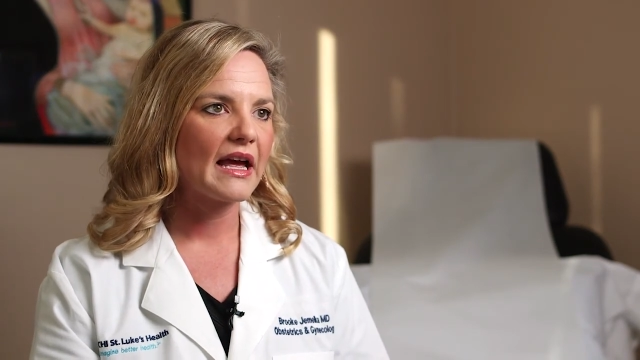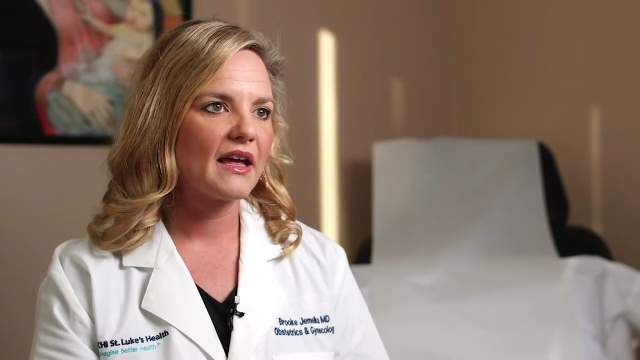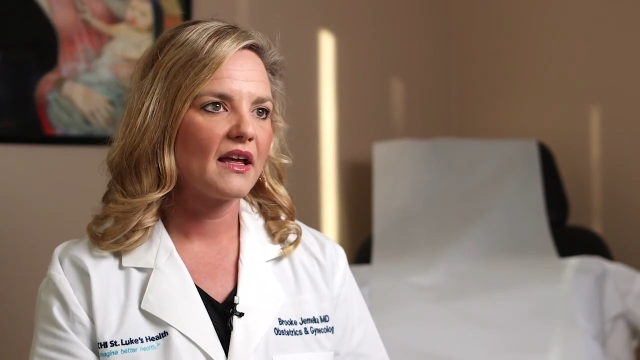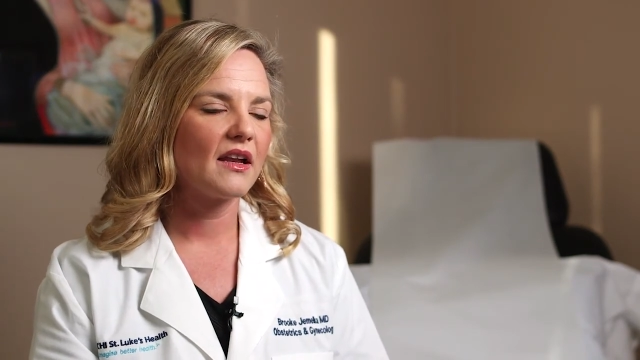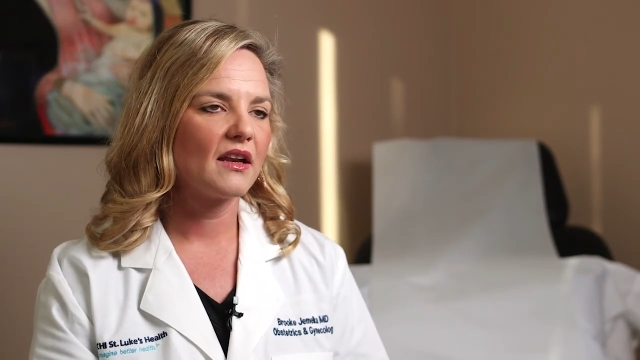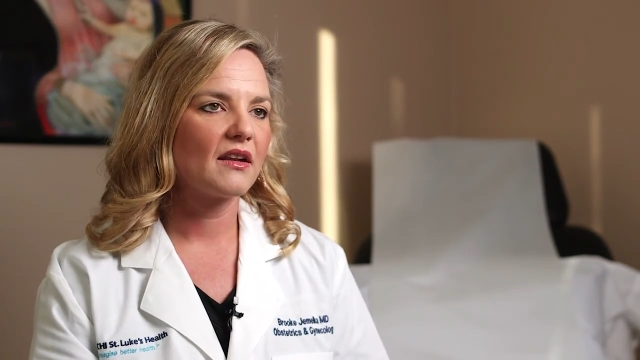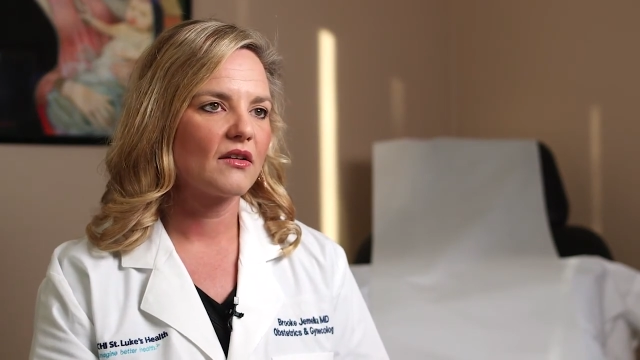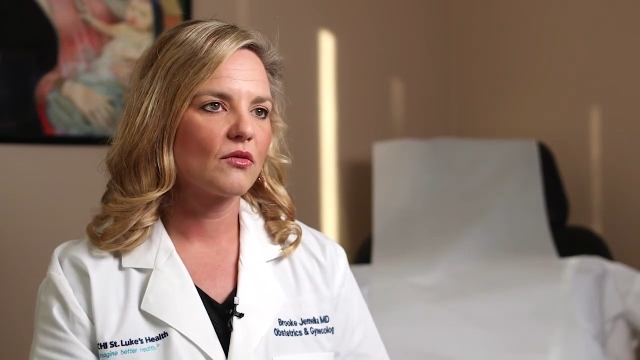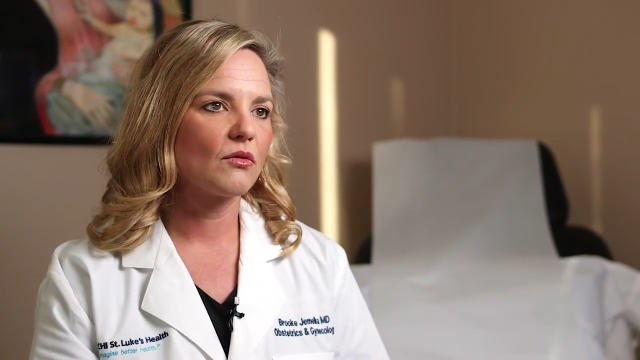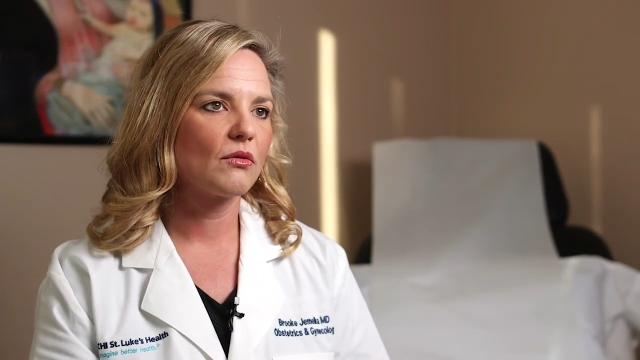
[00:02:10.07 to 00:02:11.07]
And
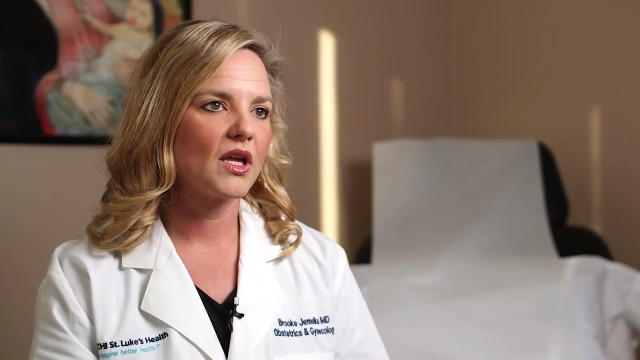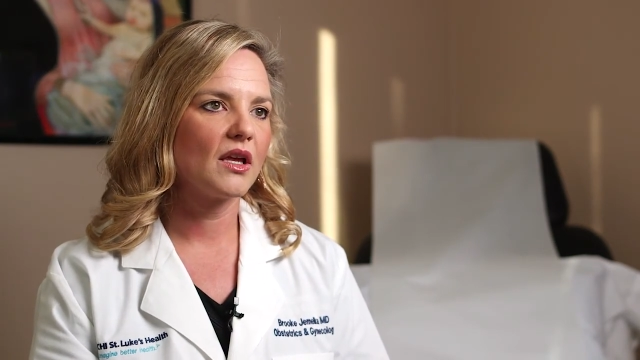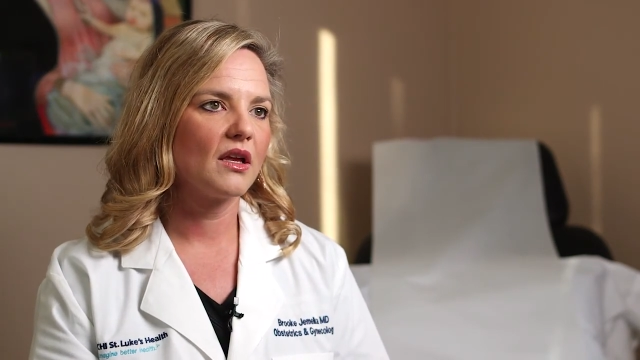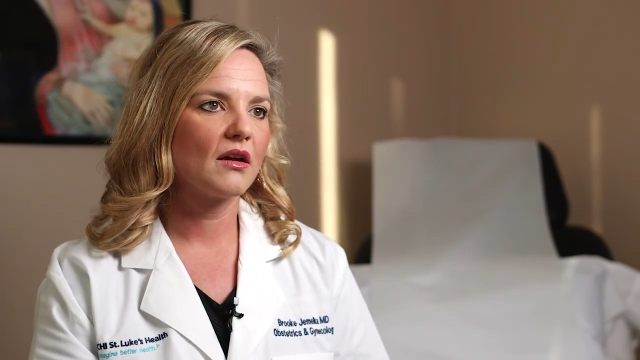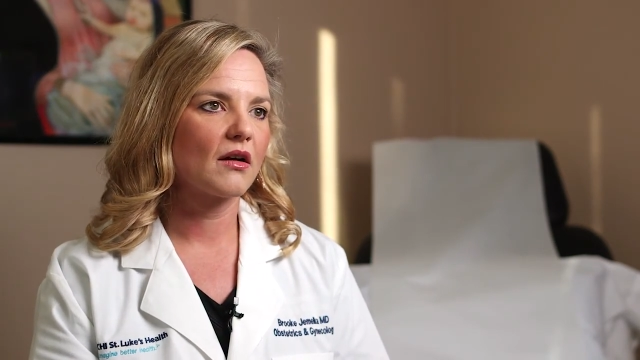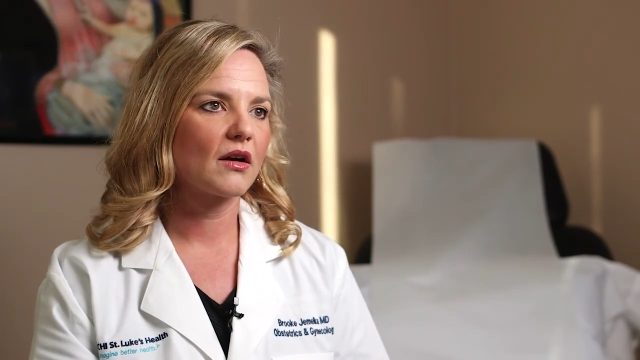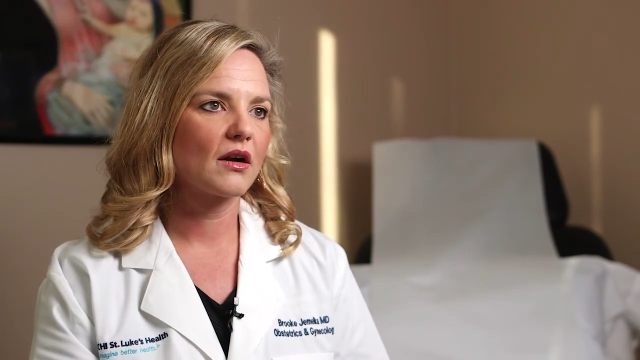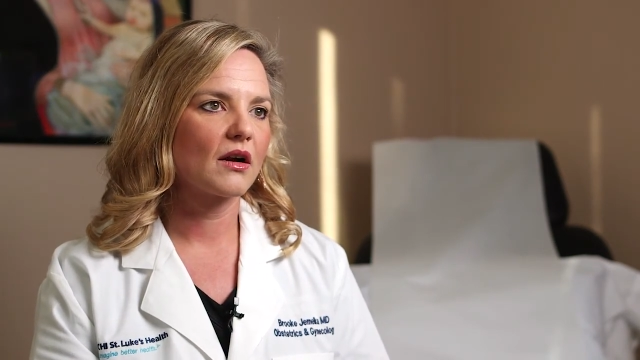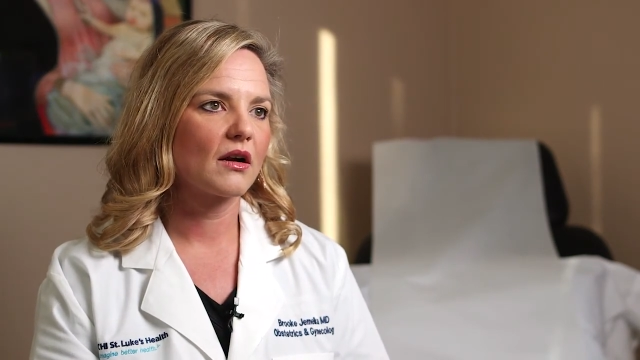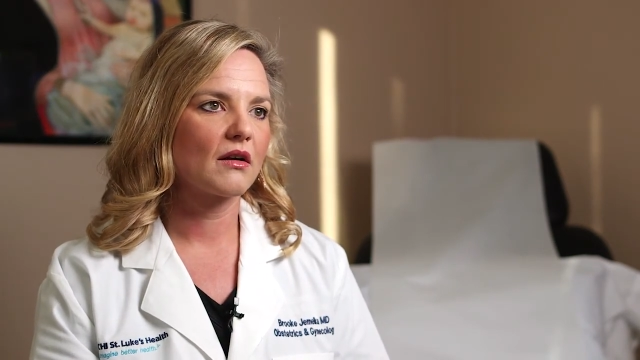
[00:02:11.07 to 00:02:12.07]
we
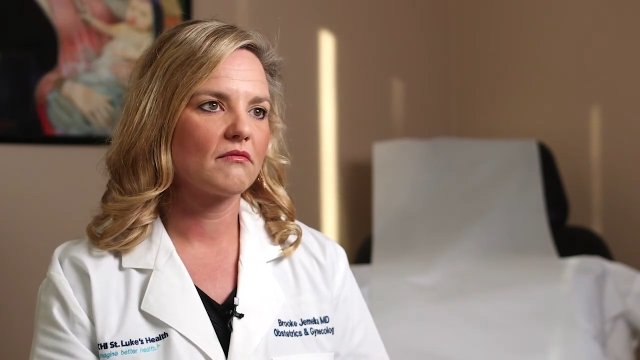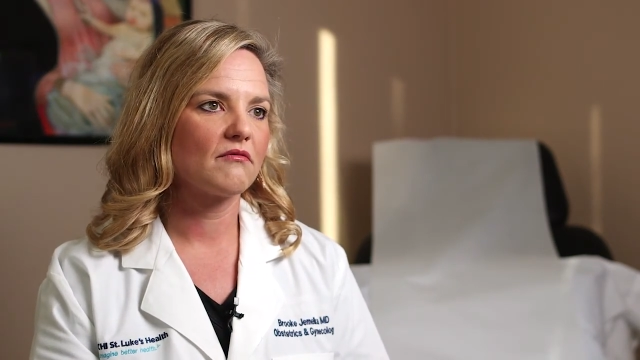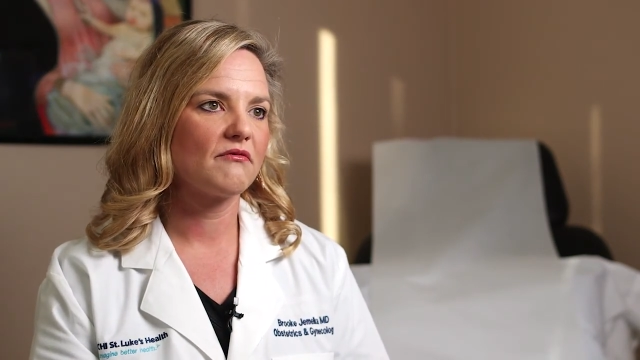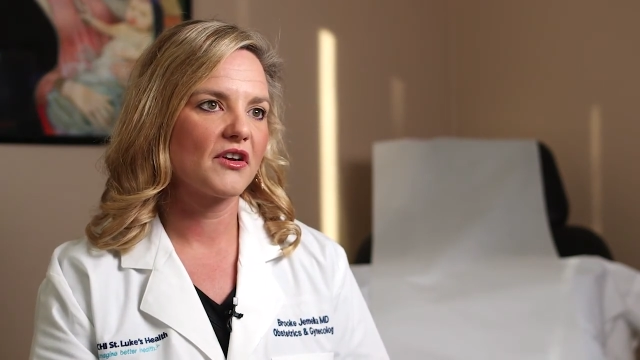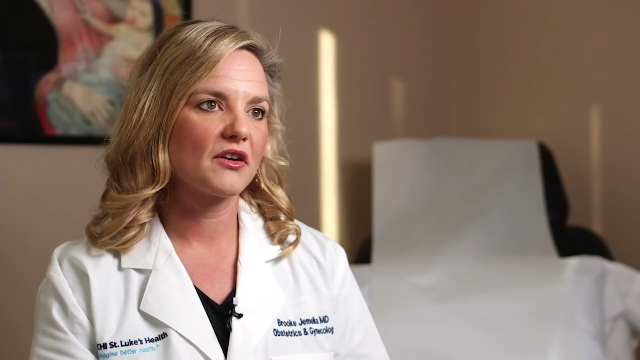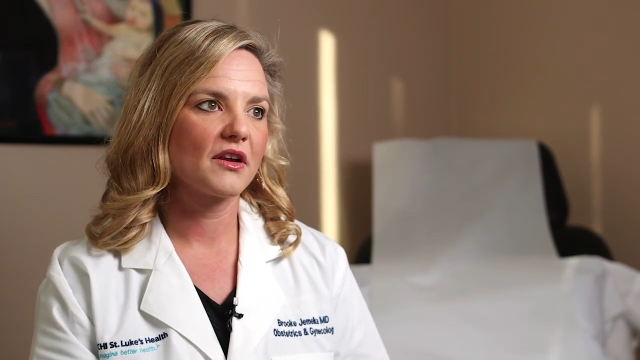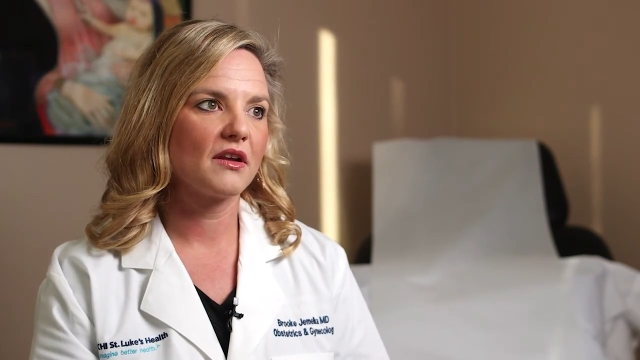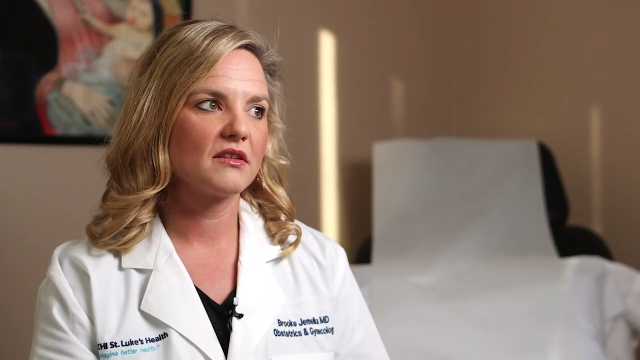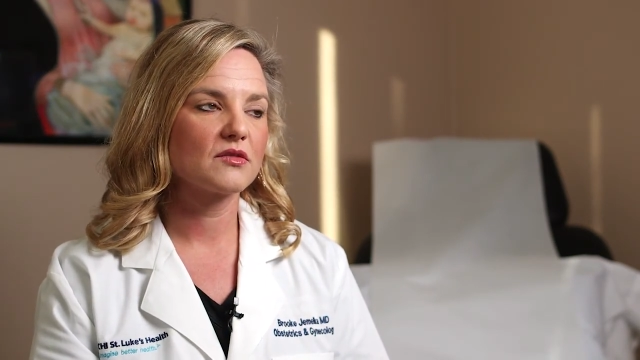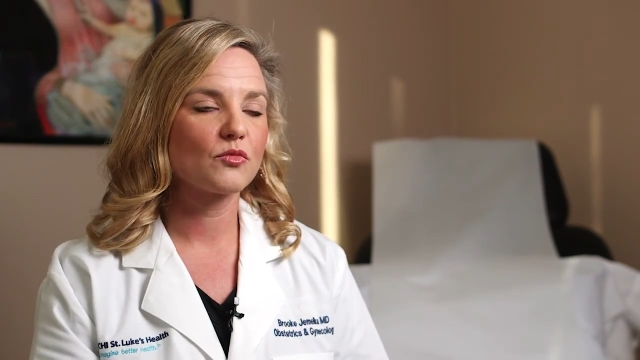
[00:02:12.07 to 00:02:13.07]
are
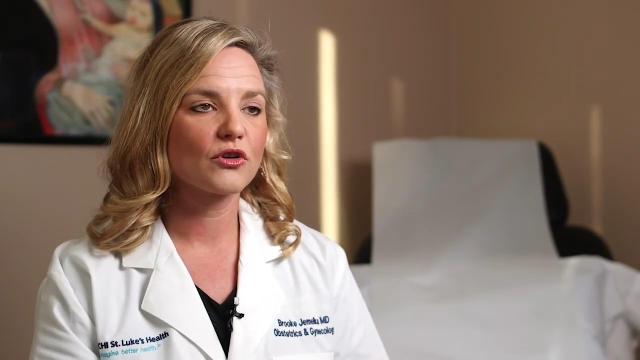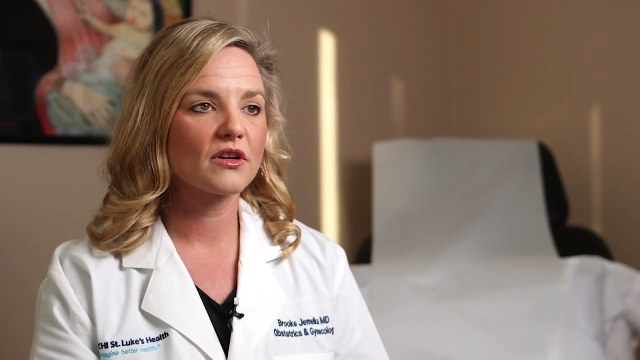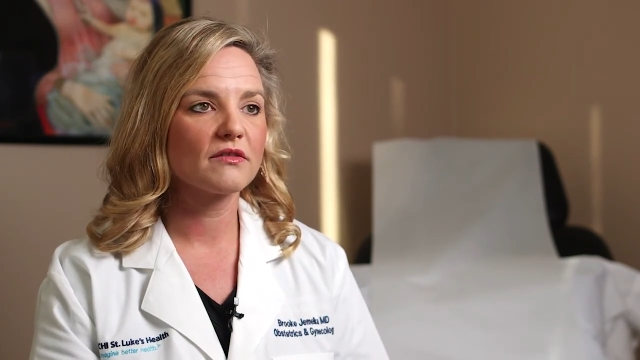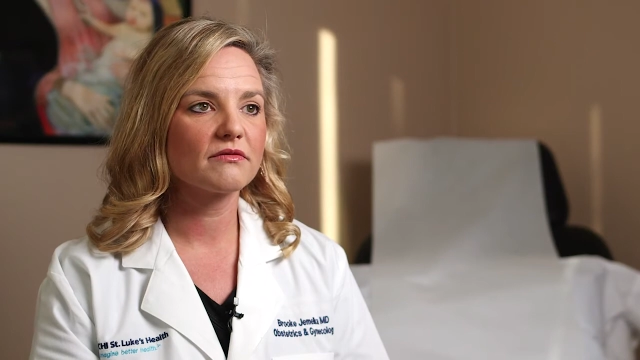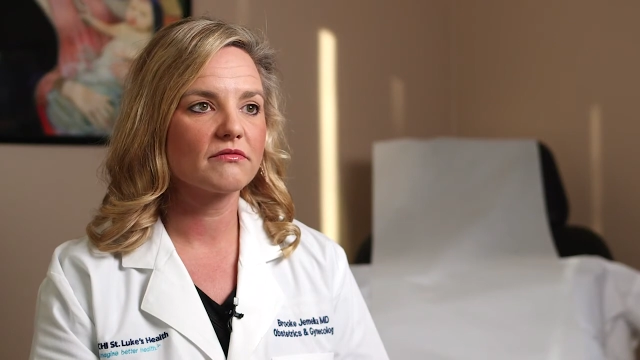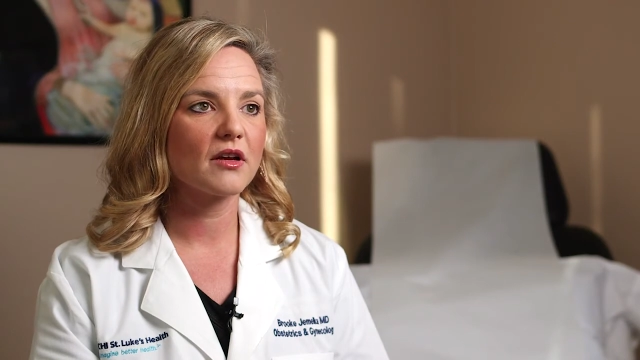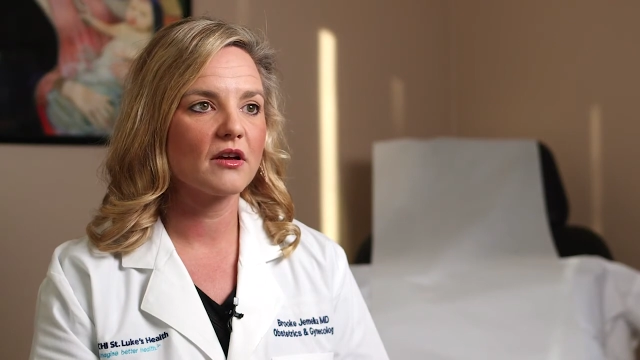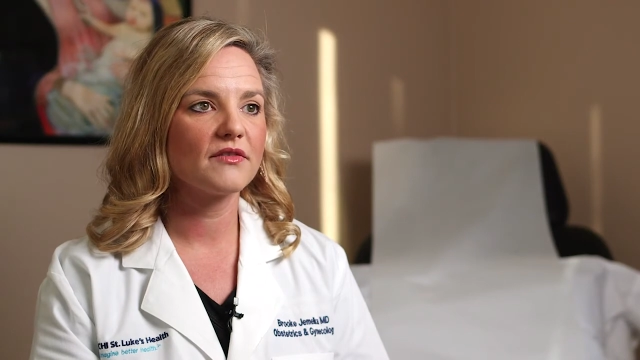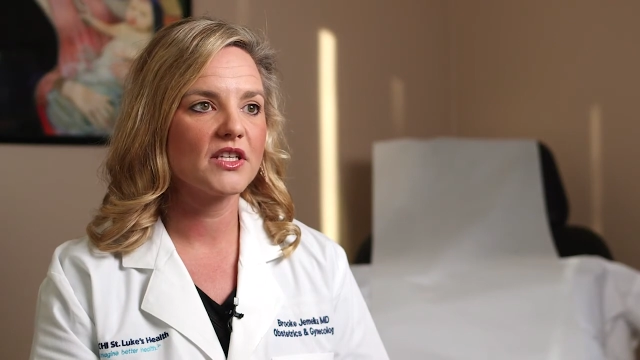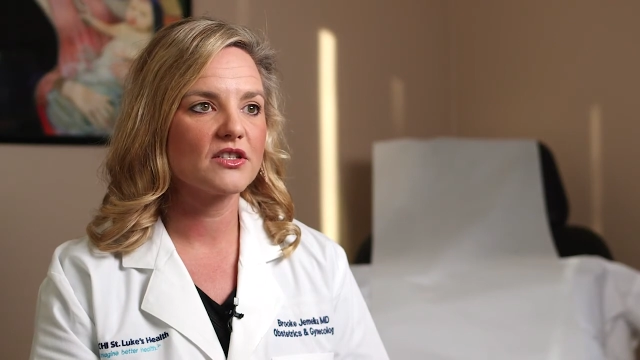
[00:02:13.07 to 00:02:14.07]
very supportive
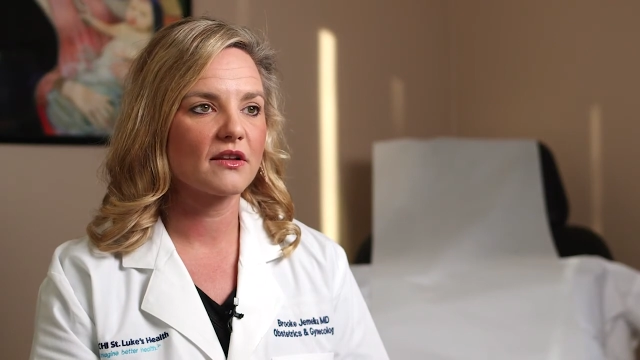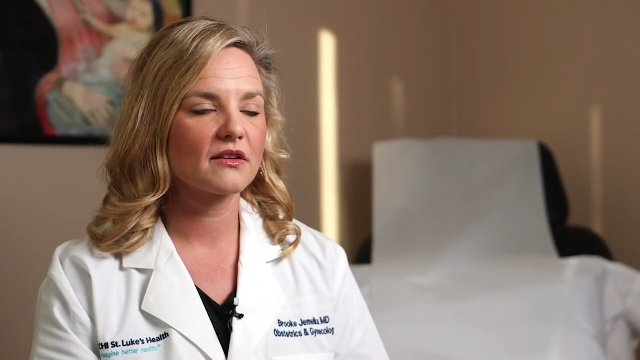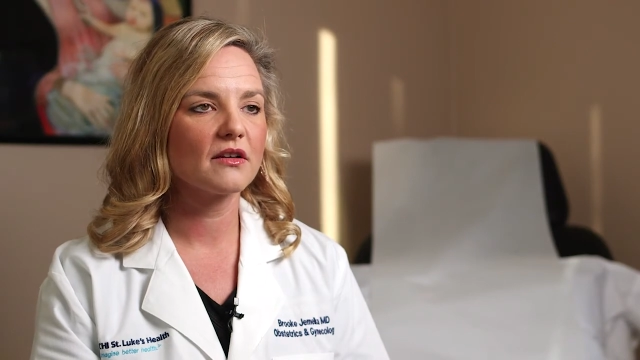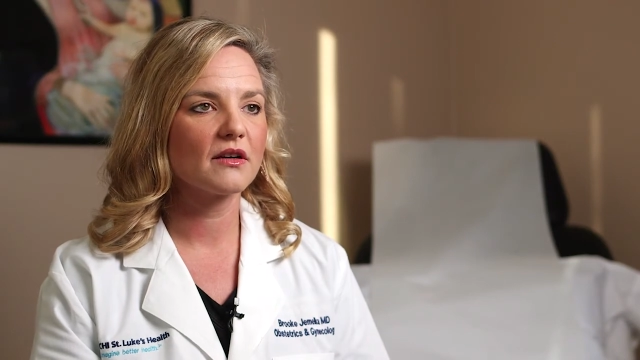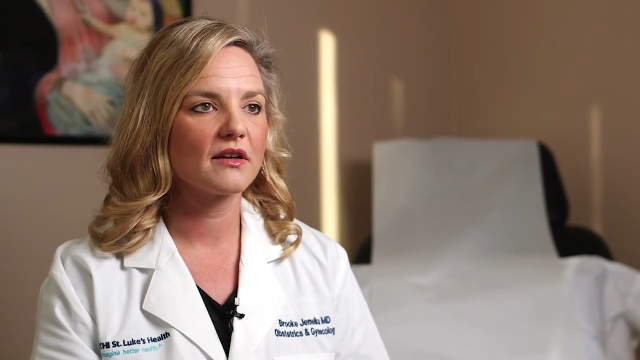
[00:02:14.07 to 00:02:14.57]
of each other,